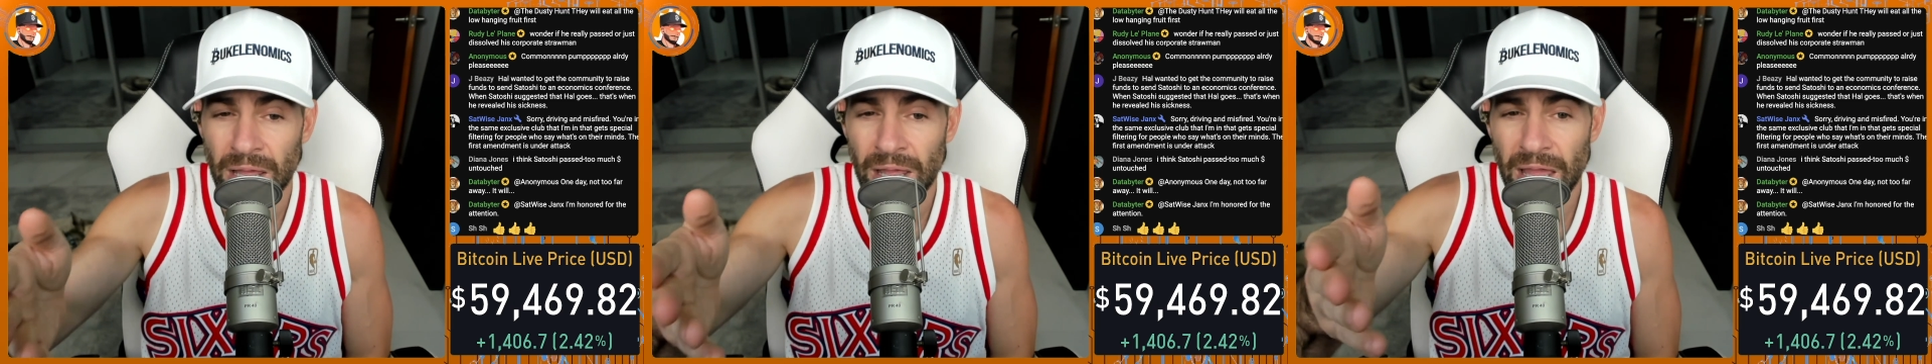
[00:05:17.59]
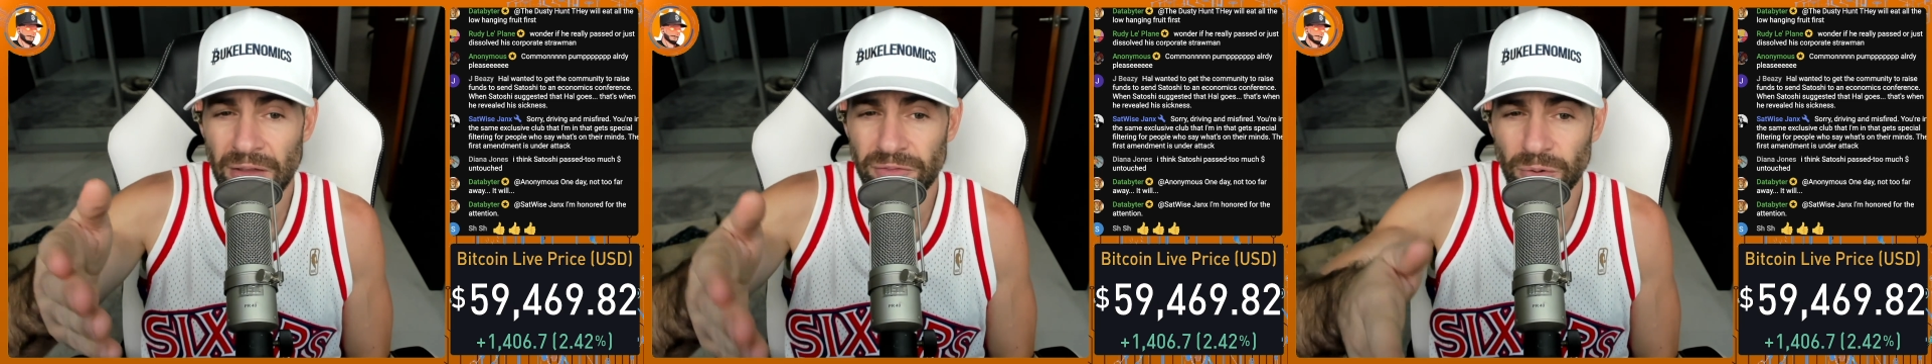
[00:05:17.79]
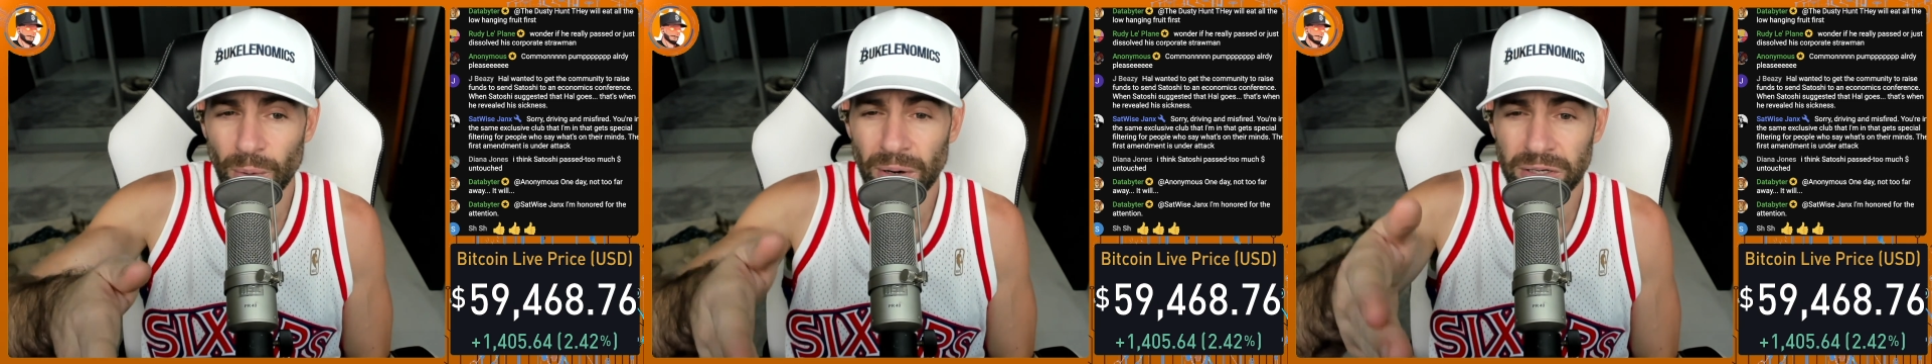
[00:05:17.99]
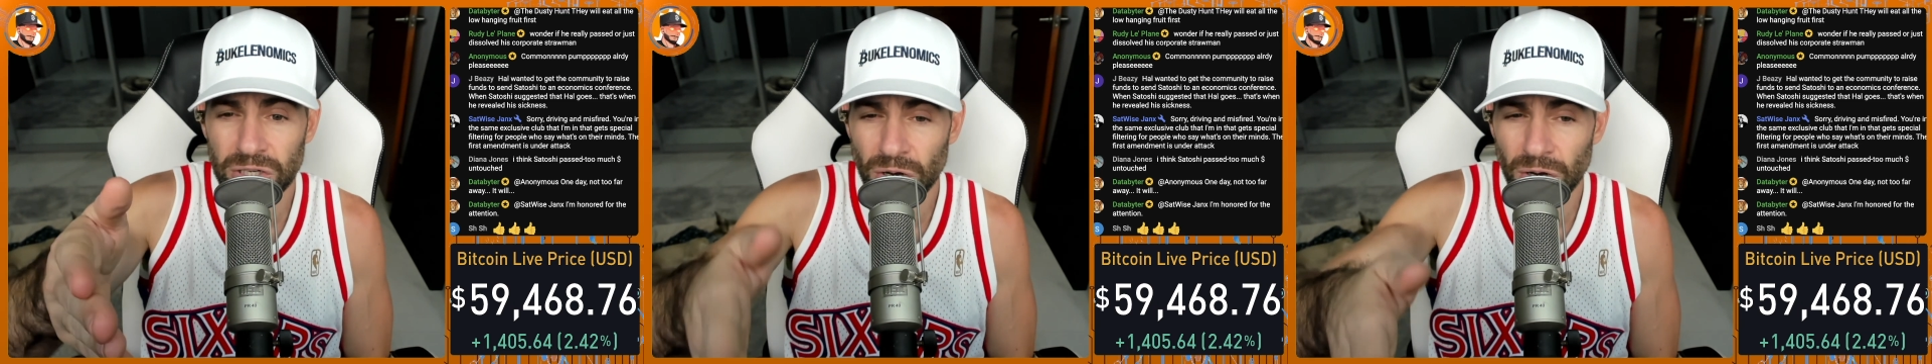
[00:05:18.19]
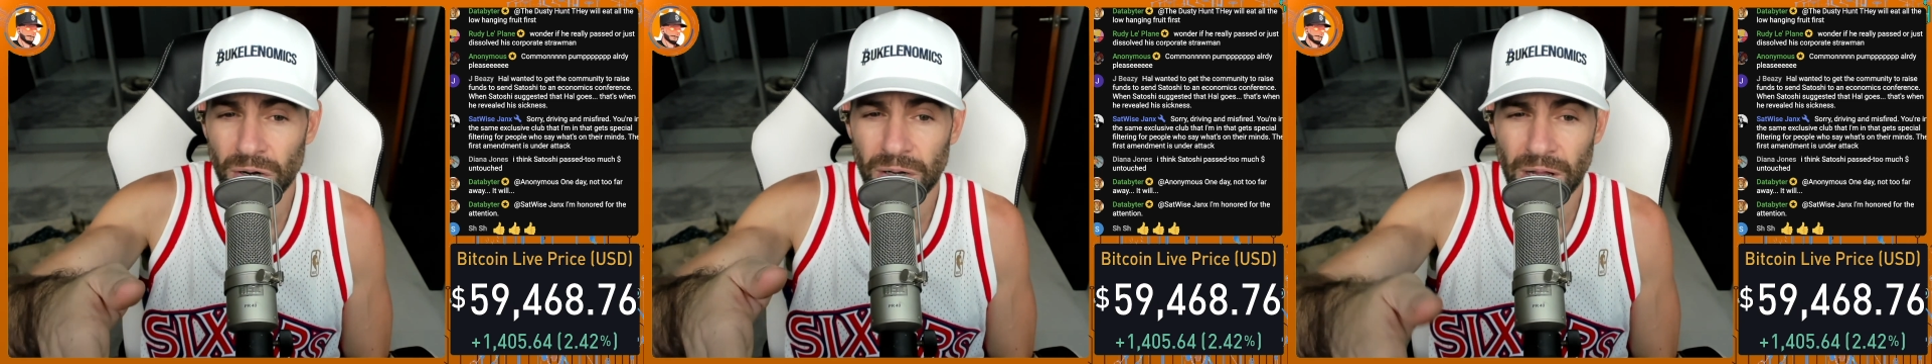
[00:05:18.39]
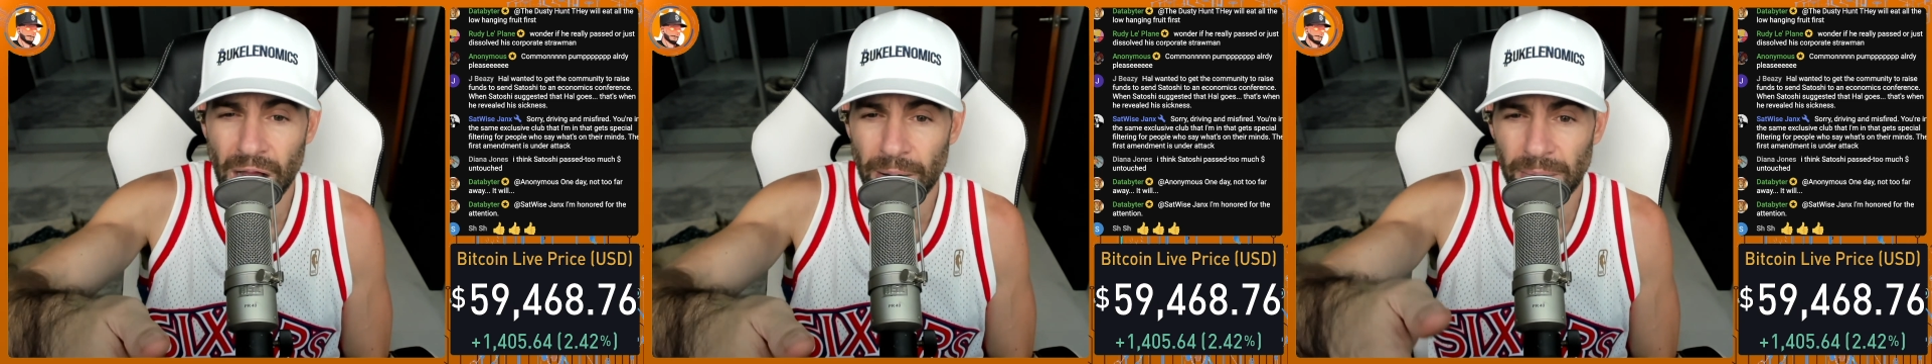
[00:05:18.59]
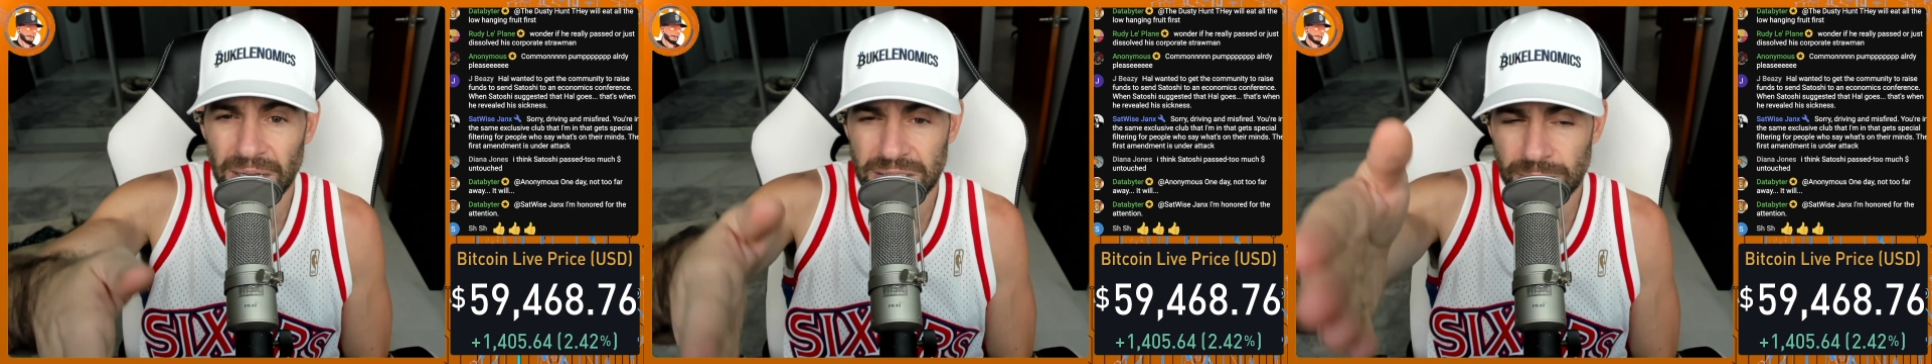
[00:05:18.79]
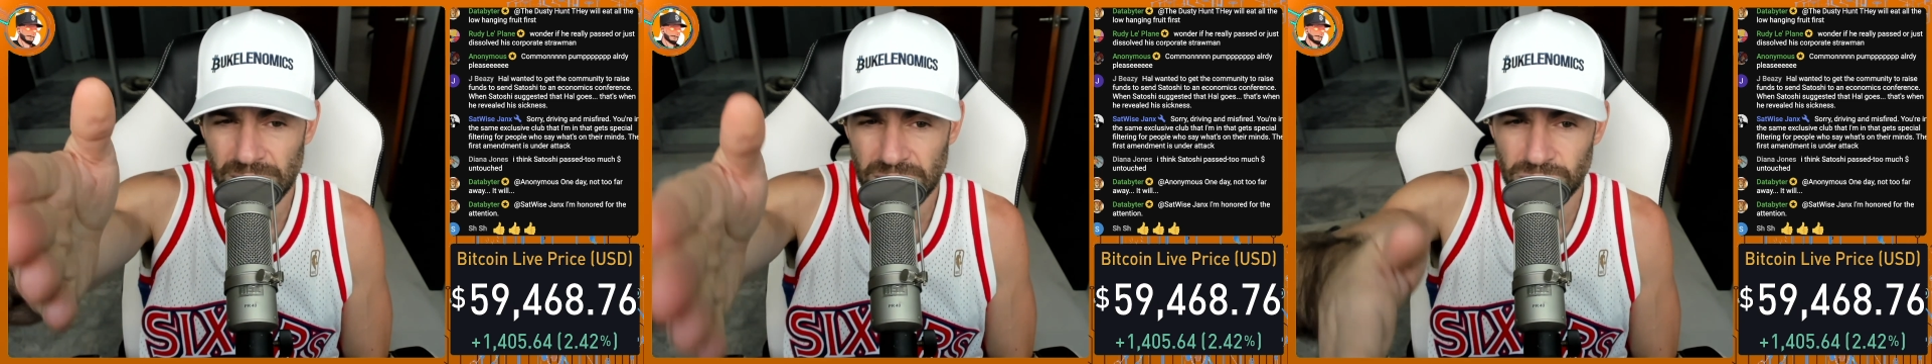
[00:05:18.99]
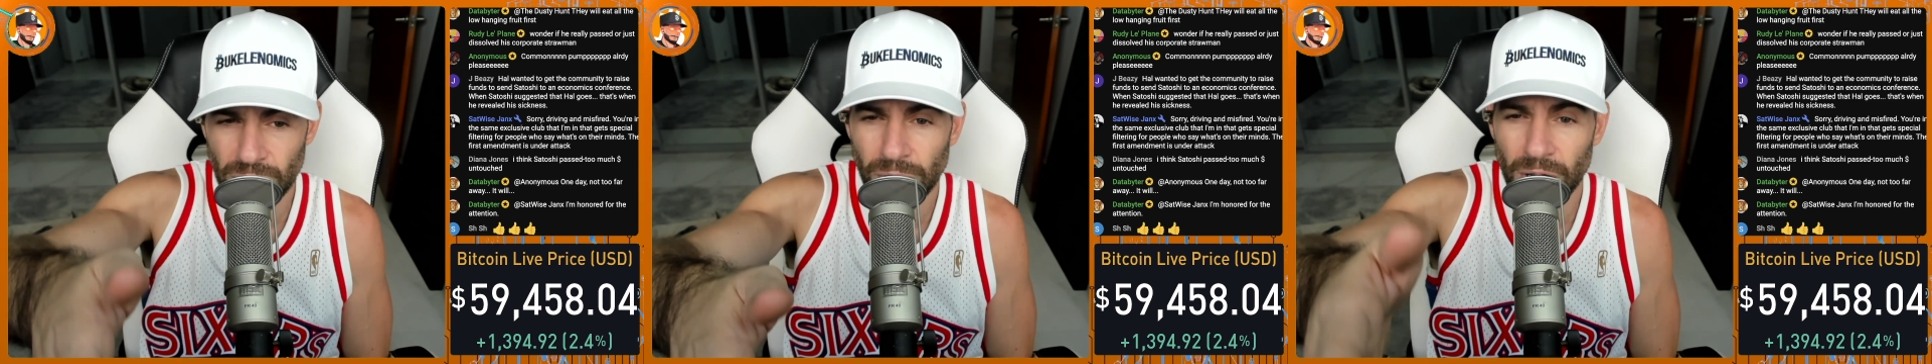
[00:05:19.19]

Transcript: if you want your comment to be shown